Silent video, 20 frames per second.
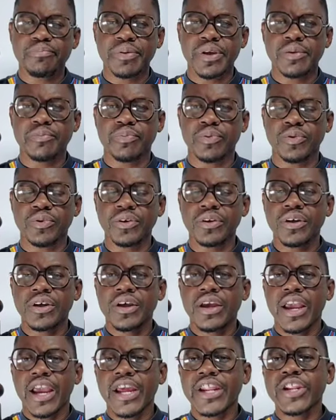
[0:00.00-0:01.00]
people
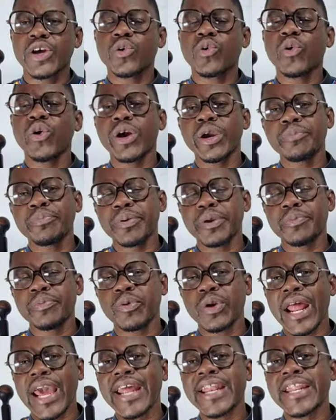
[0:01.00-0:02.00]
and the Khoi
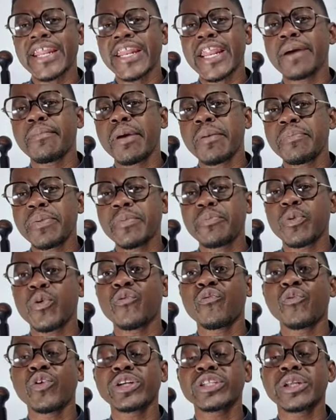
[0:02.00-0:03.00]
people and the Nama people
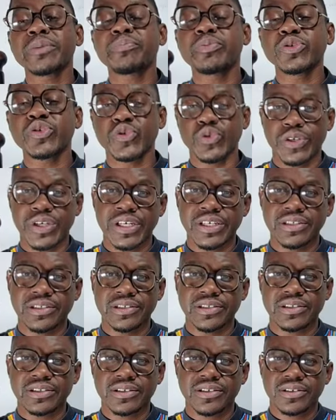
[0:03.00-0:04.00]
fought the
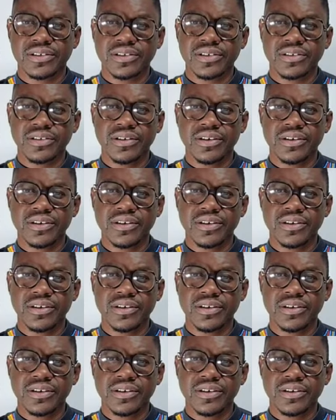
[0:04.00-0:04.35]
Portuguese